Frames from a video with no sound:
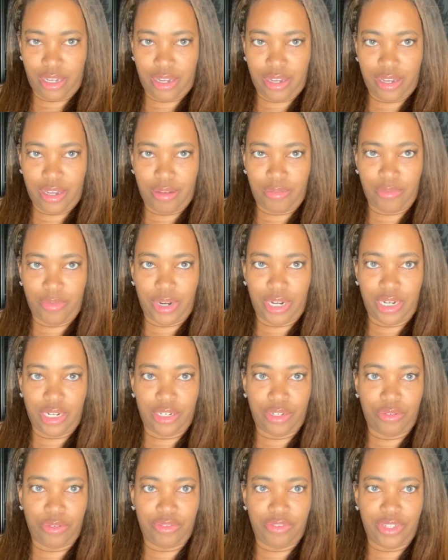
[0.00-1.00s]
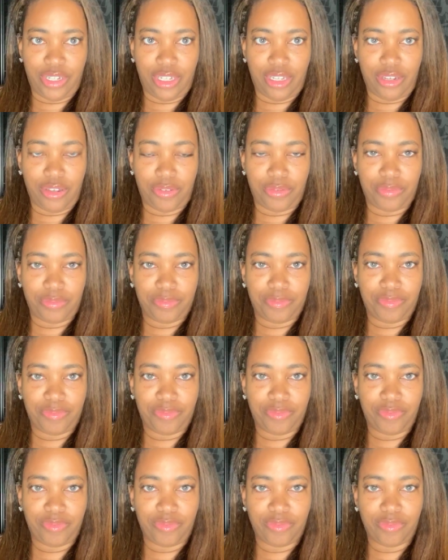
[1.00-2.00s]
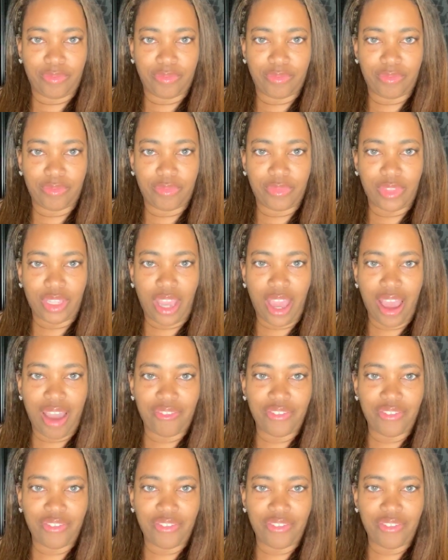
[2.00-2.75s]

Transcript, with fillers: I'm ready to do a video. Hi